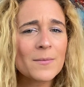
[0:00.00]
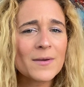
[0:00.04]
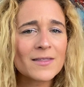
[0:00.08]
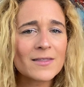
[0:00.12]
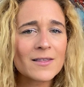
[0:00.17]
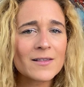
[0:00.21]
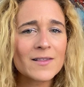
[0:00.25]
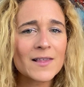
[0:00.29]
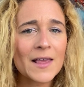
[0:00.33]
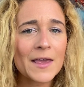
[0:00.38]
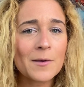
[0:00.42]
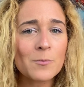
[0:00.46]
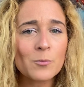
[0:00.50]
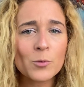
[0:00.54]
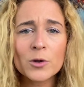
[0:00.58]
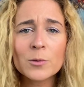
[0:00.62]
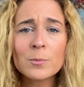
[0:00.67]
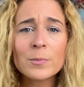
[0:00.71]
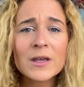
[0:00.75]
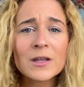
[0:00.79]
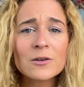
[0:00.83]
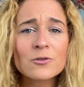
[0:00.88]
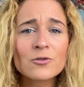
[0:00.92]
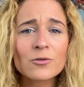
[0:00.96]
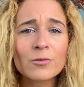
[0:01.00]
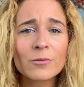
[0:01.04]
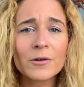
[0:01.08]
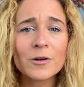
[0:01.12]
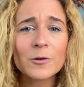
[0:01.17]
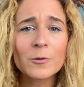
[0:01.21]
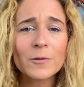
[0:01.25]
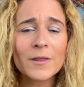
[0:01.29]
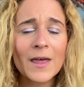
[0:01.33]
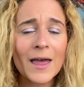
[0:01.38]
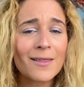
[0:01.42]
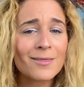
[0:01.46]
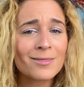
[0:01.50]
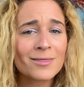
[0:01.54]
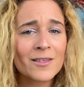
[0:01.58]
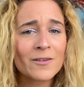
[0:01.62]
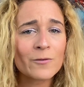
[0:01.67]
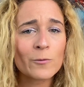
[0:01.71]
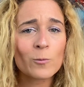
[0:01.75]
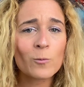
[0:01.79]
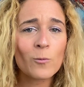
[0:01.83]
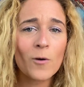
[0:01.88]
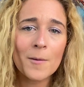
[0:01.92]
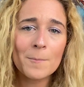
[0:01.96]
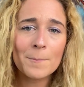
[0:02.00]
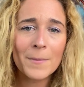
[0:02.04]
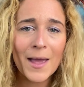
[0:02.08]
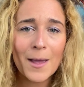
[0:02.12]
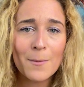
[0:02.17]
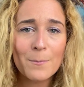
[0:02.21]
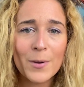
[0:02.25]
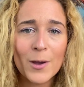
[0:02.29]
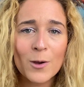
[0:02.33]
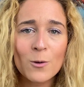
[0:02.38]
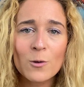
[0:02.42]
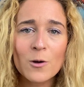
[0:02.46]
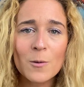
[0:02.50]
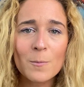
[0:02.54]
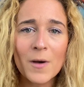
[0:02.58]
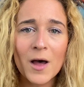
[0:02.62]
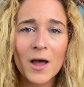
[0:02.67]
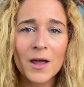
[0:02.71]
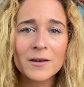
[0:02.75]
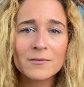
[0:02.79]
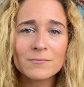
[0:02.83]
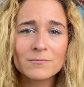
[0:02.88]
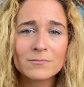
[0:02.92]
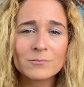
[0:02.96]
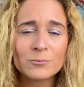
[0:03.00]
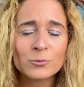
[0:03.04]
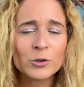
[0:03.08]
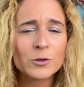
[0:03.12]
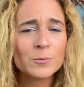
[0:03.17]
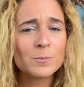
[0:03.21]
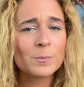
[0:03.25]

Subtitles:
the same would be true that this Wombat Pokemon would